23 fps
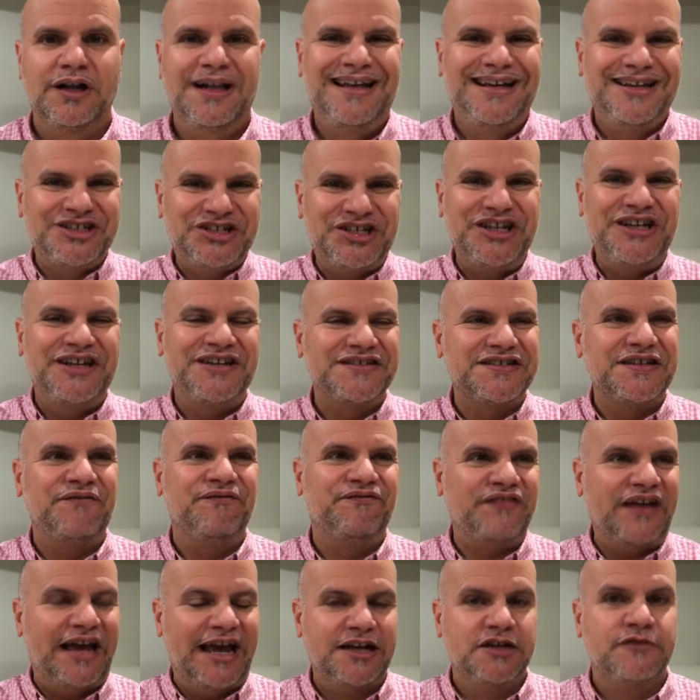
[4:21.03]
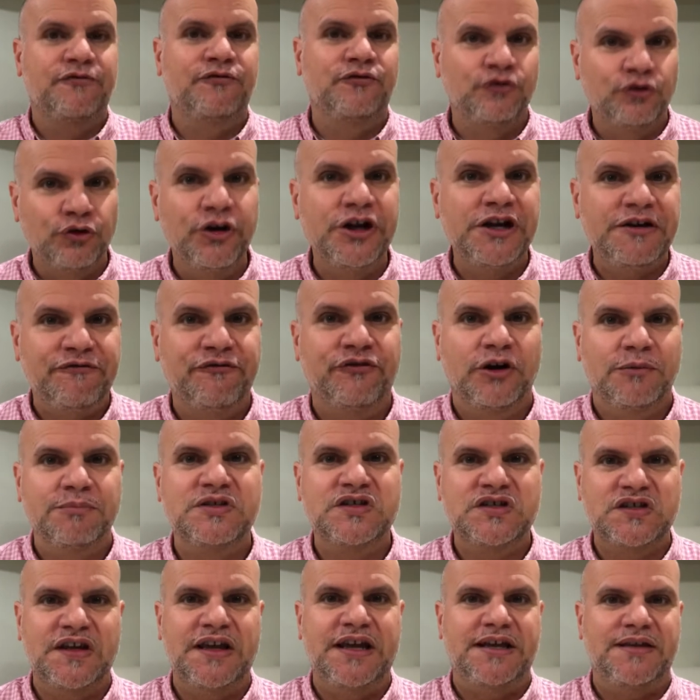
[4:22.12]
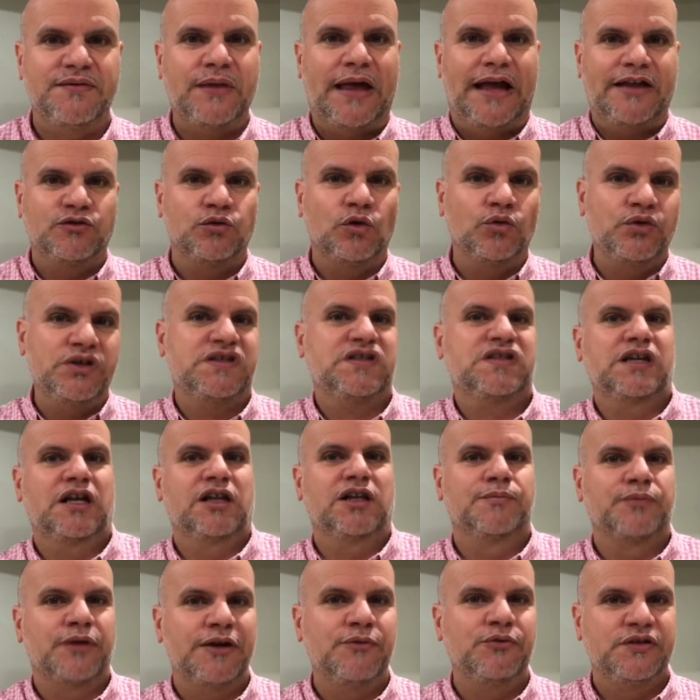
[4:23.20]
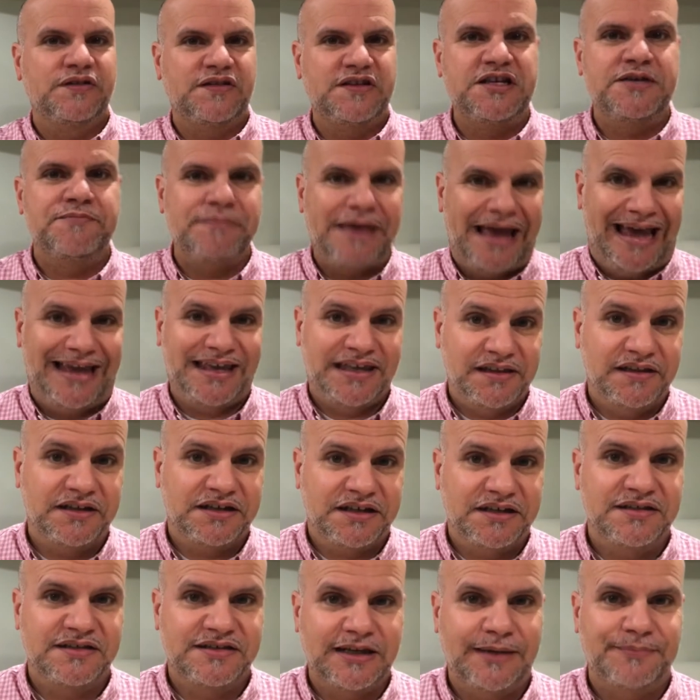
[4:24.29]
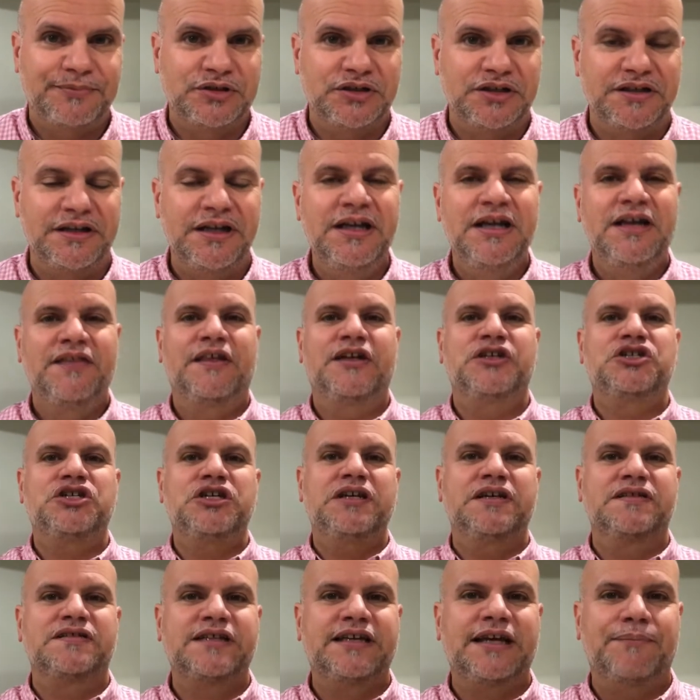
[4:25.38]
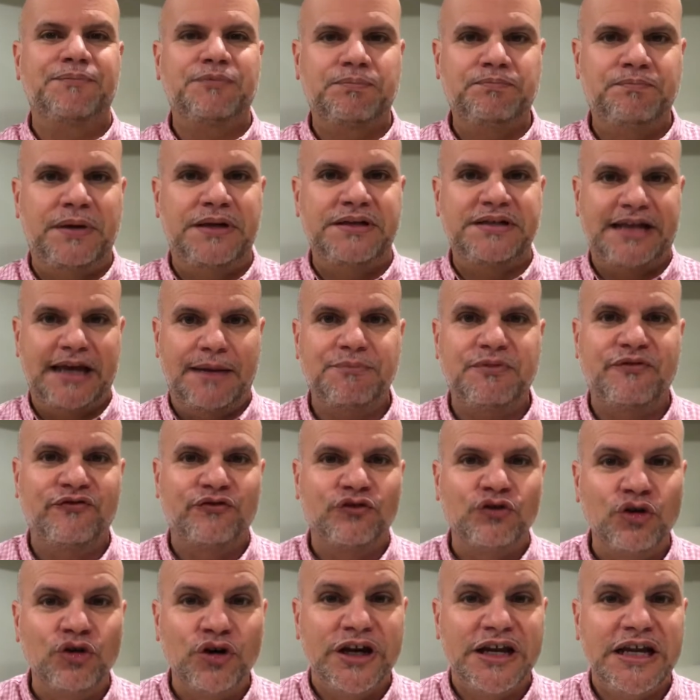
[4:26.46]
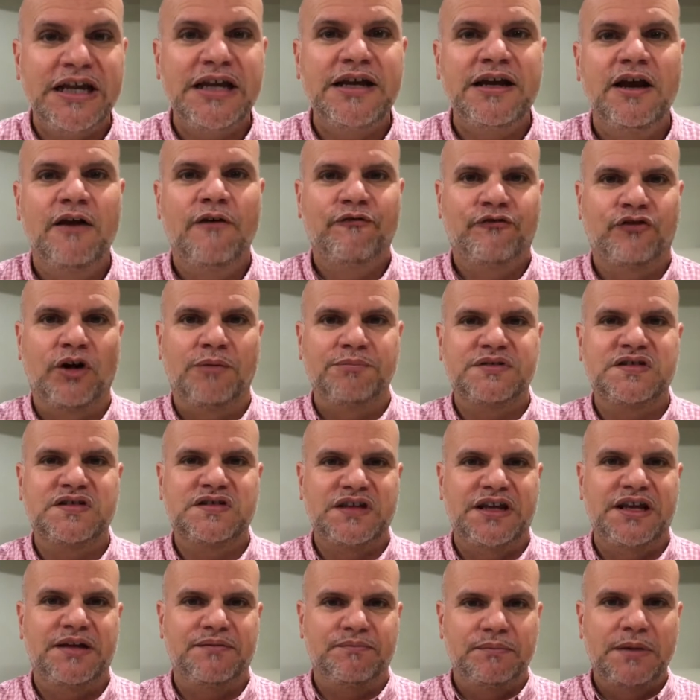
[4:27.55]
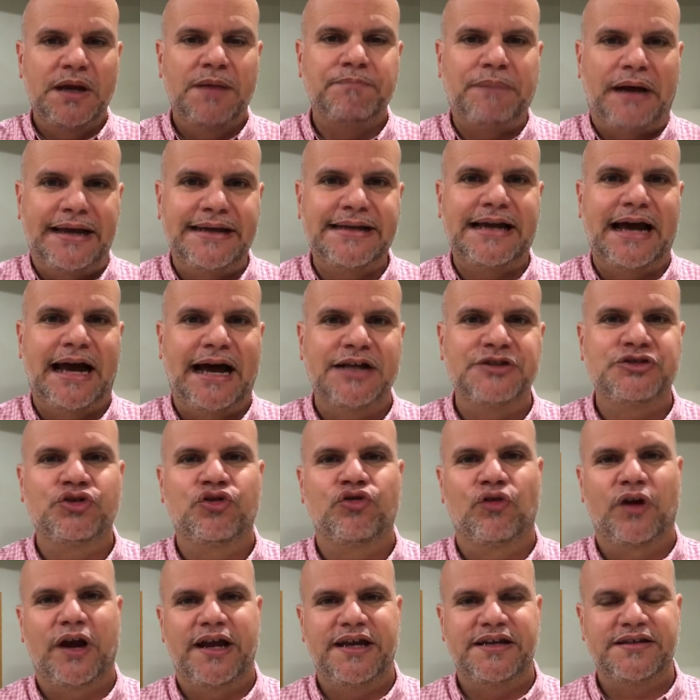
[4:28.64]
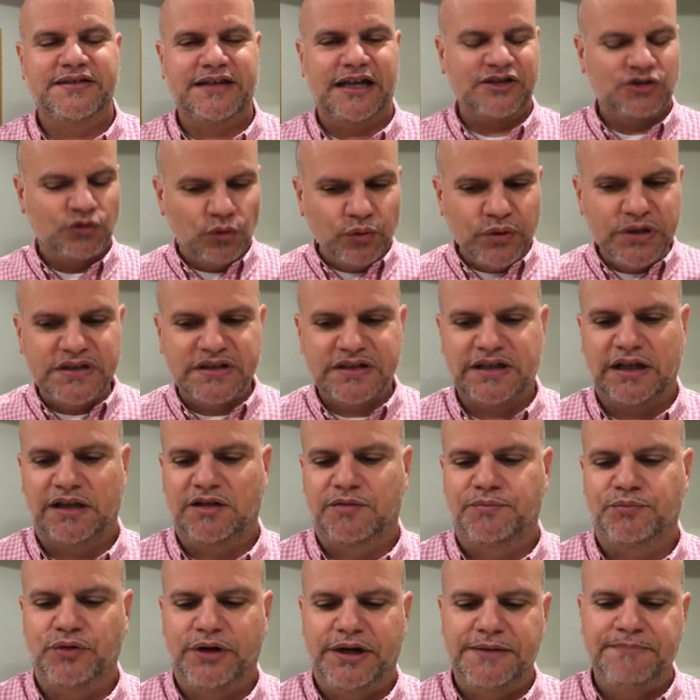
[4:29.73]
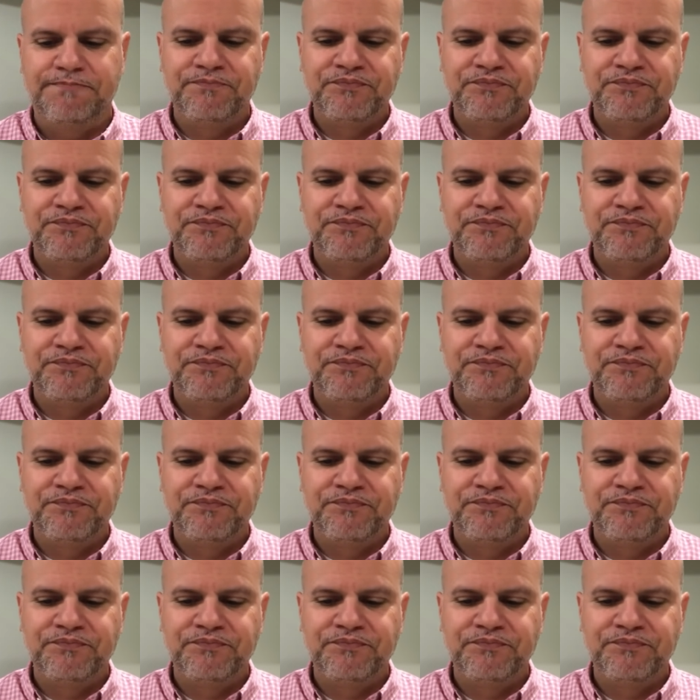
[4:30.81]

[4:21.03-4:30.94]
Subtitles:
She is, in fact, free from sin. That's what we celebrate with the Immaculate Conception, that she has been kept free from sin by God's grace. That's what we celebrate.